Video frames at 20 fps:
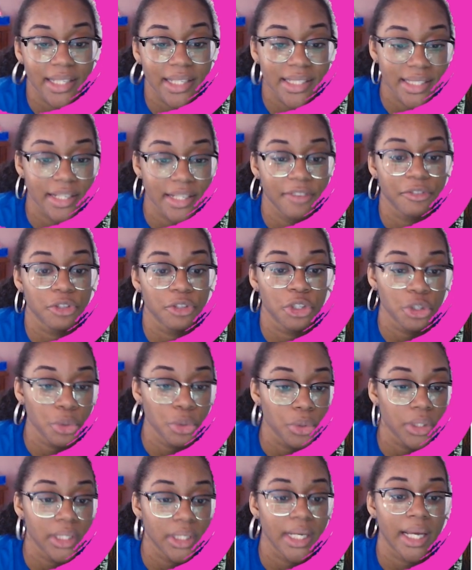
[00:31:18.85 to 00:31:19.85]
say for
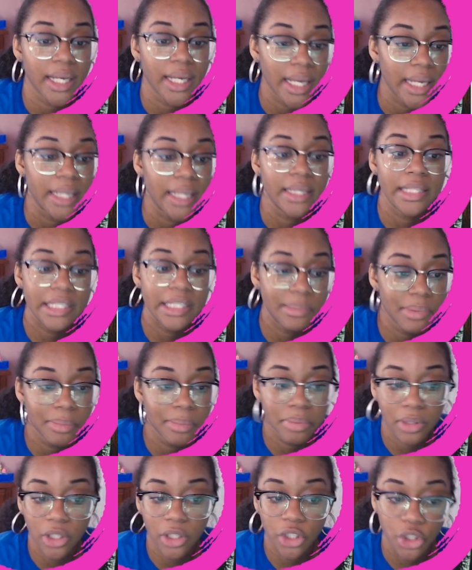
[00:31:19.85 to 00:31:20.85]
sure that hey, these
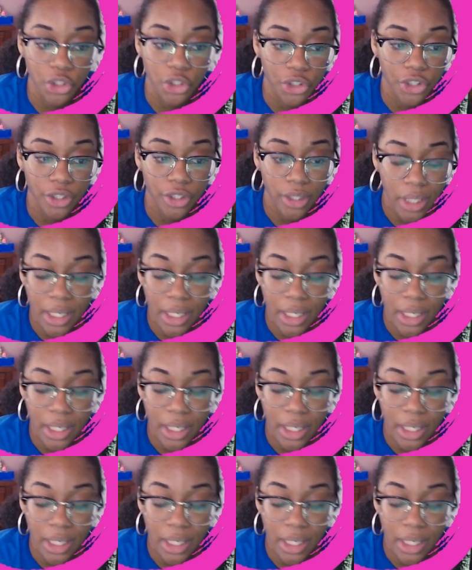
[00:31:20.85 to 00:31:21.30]
people are good.